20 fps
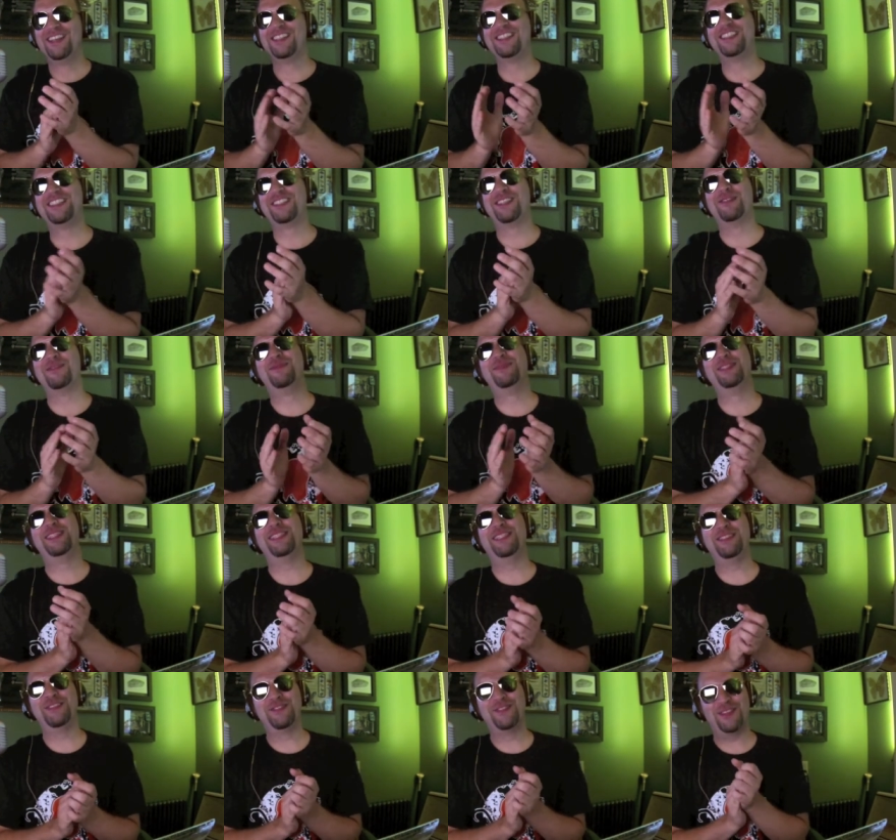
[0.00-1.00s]
It's
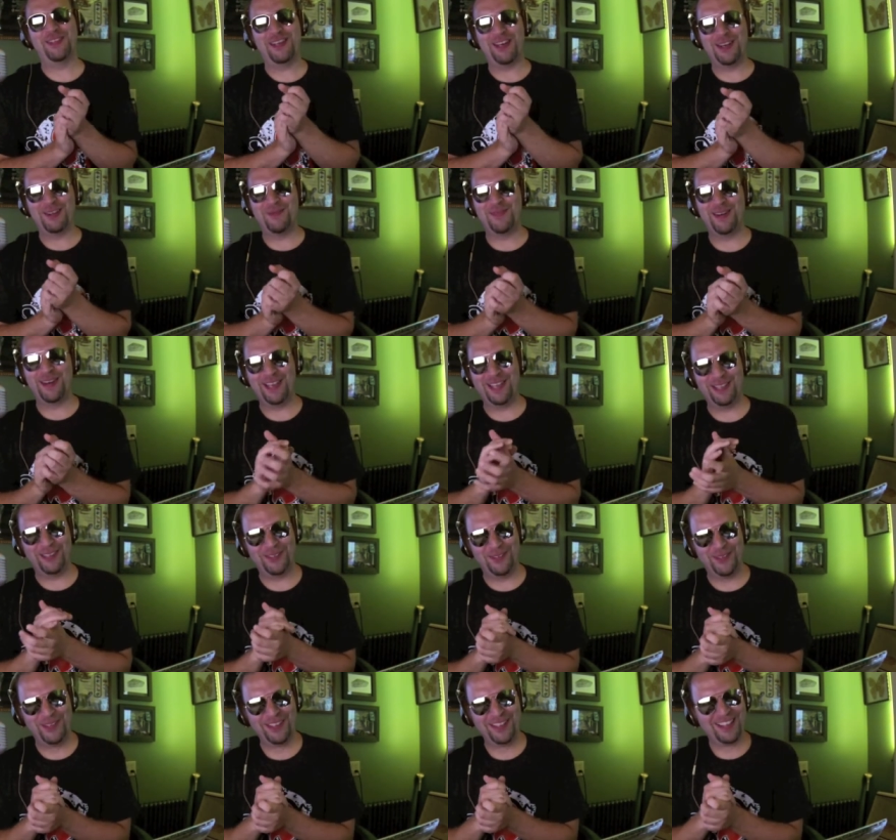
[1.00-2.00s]
completely flawed by
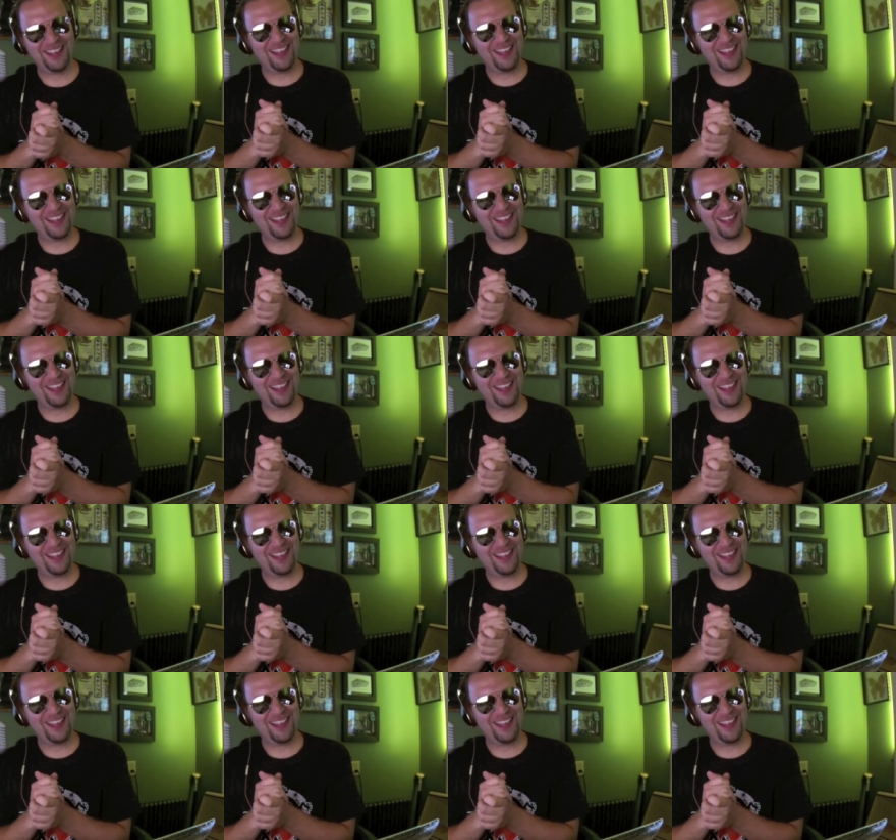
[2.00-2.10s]
you.